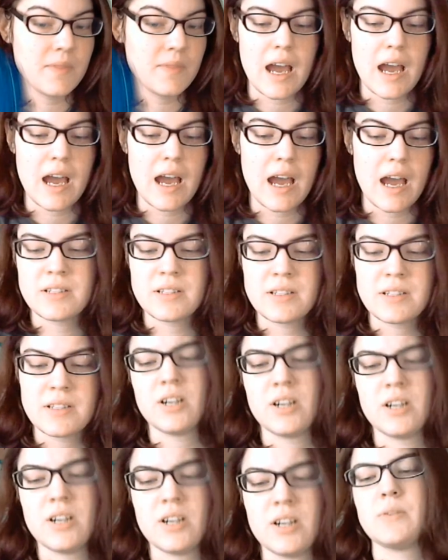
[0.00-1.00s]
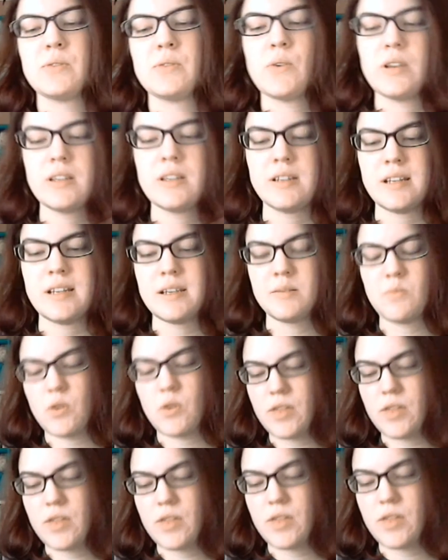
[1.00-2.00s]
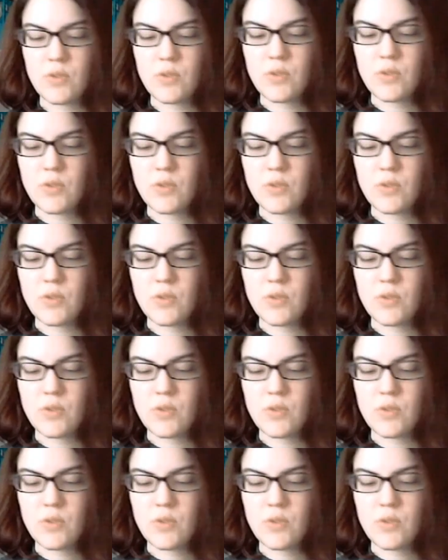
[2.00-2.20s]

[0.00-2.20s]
I wasn't sure if I was going to need more than a full